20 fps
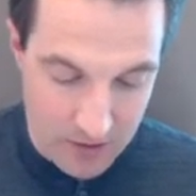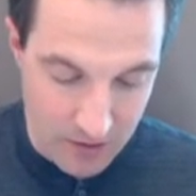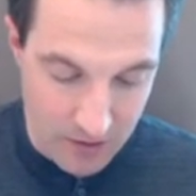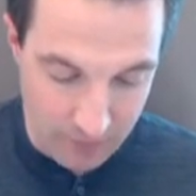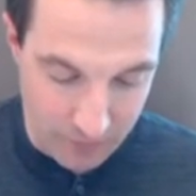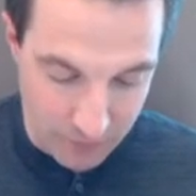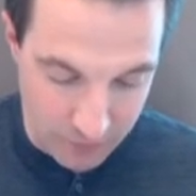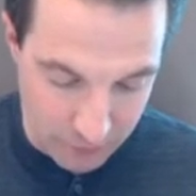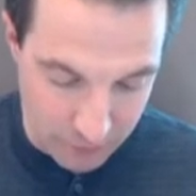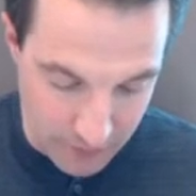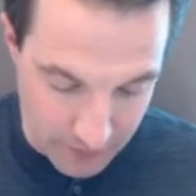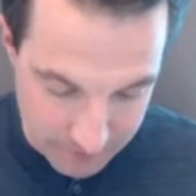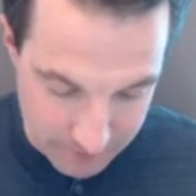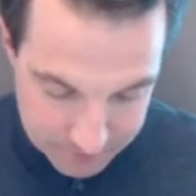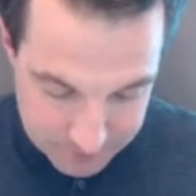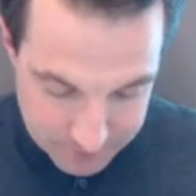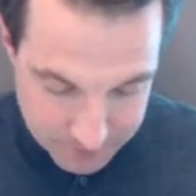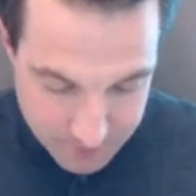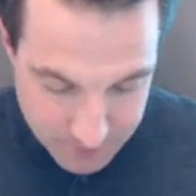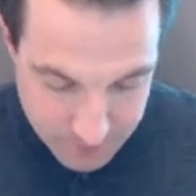Number 3,
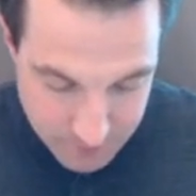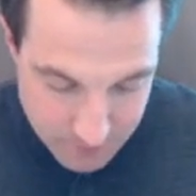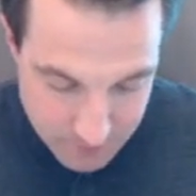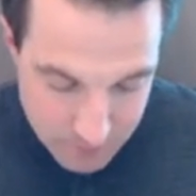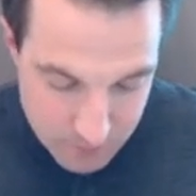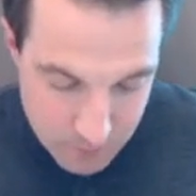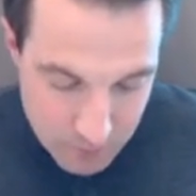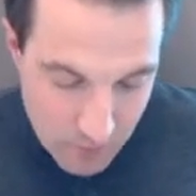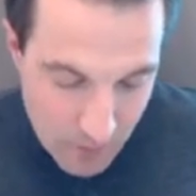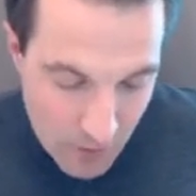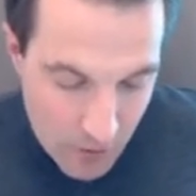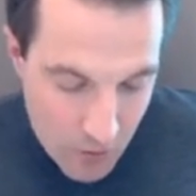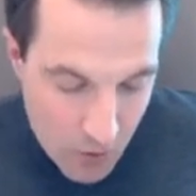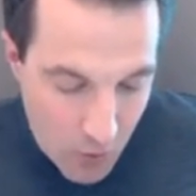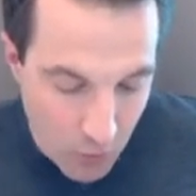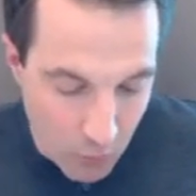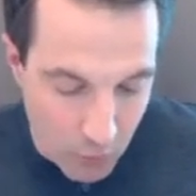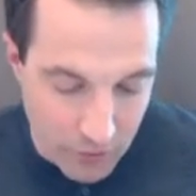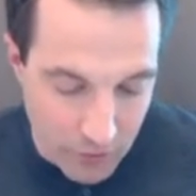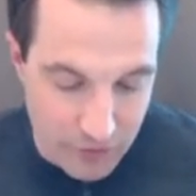
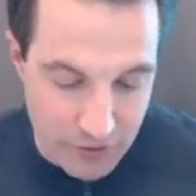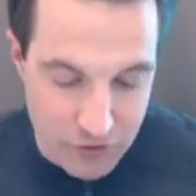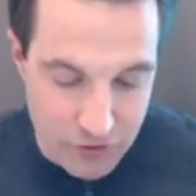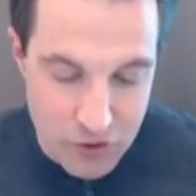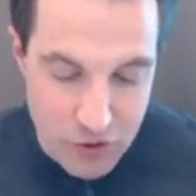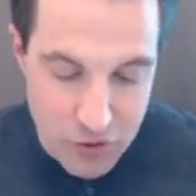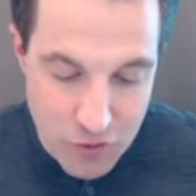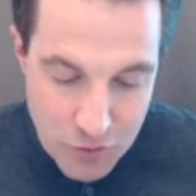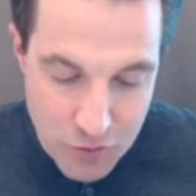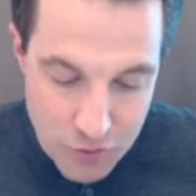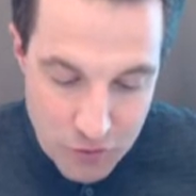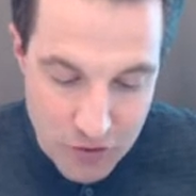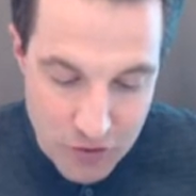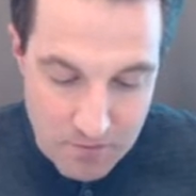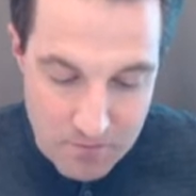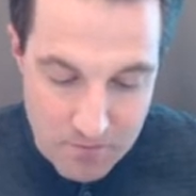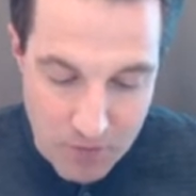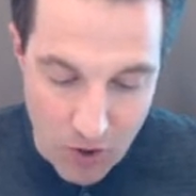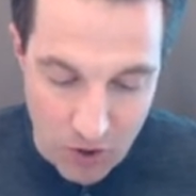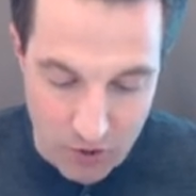What are the two
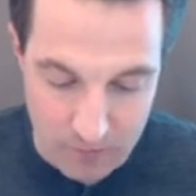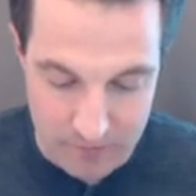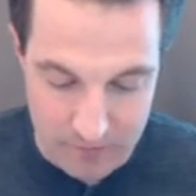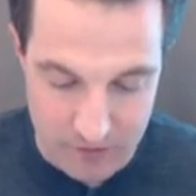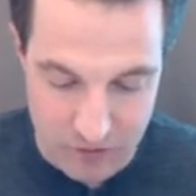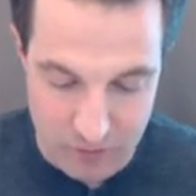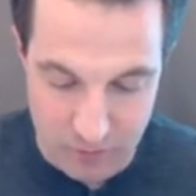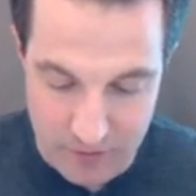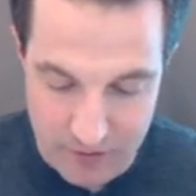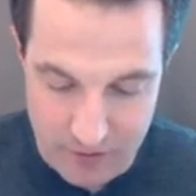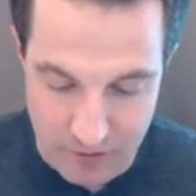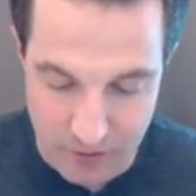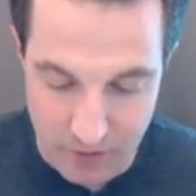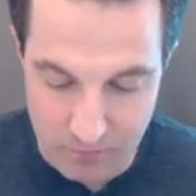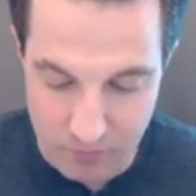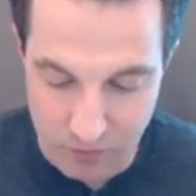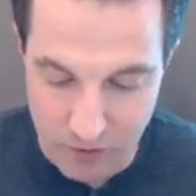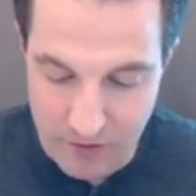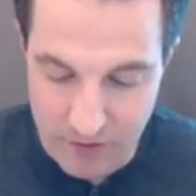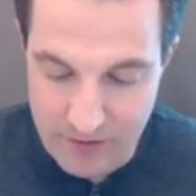compartments within our
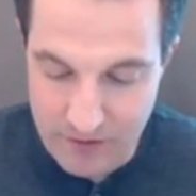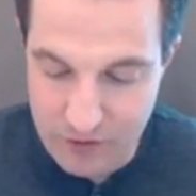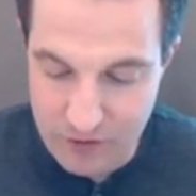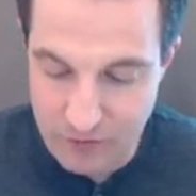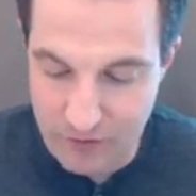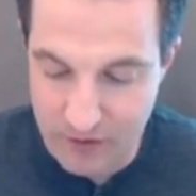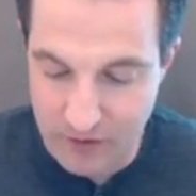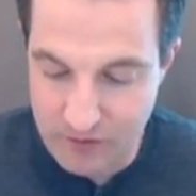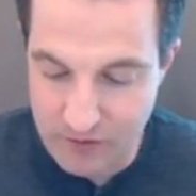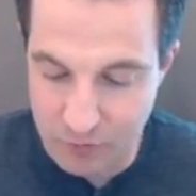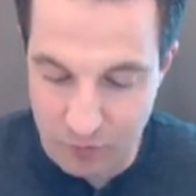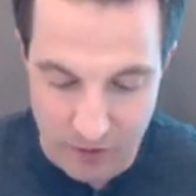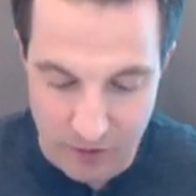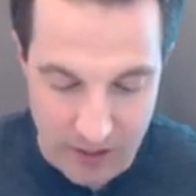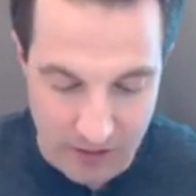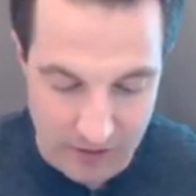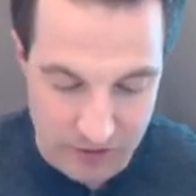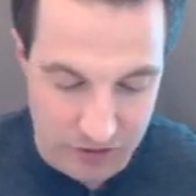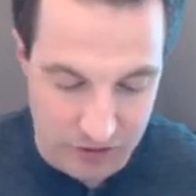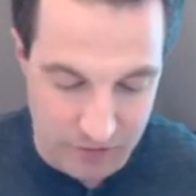blood that transport
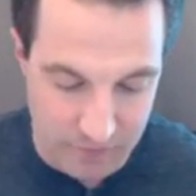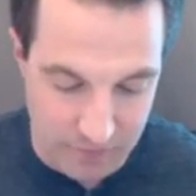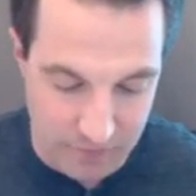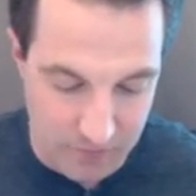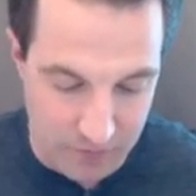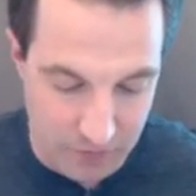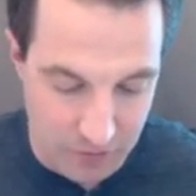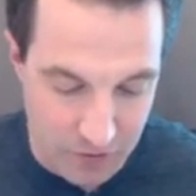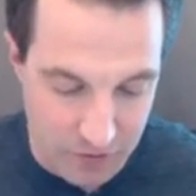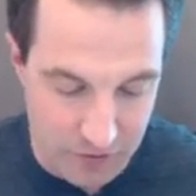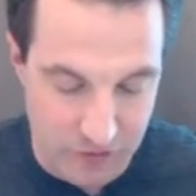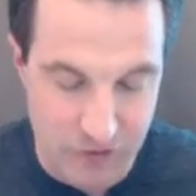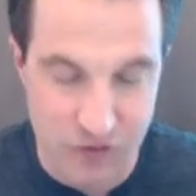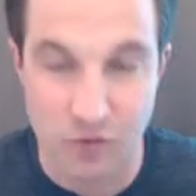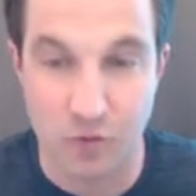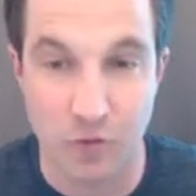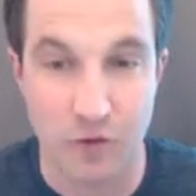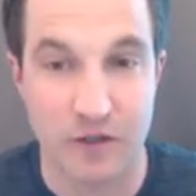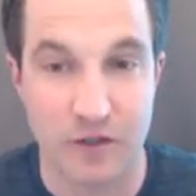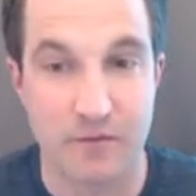oxygen from the lungs
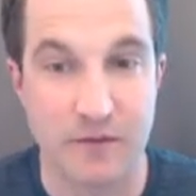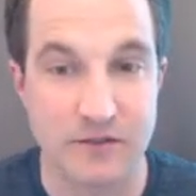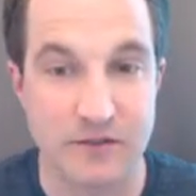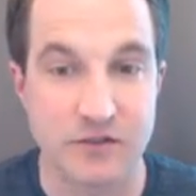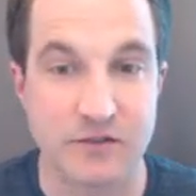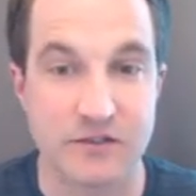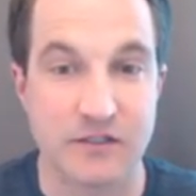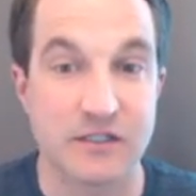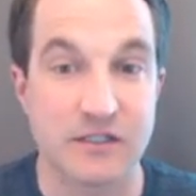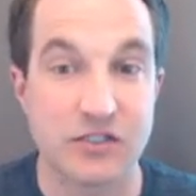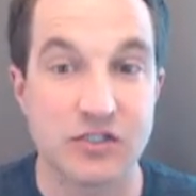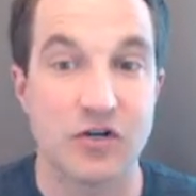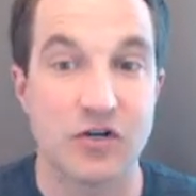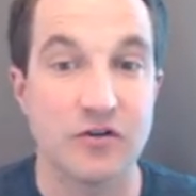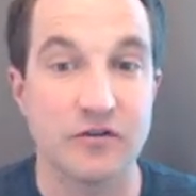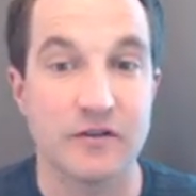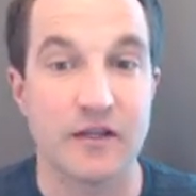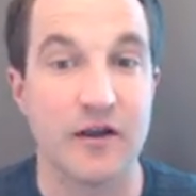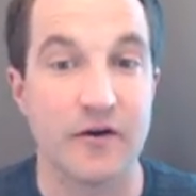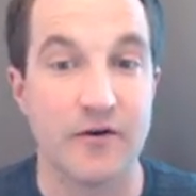to work muscles? Let's
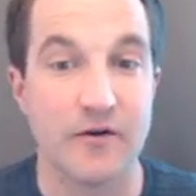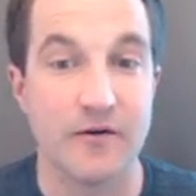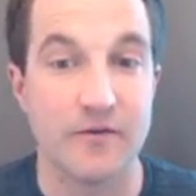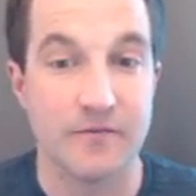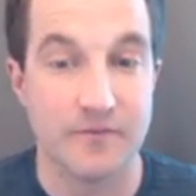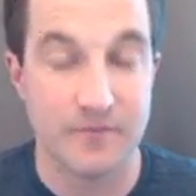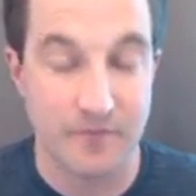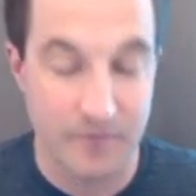start there,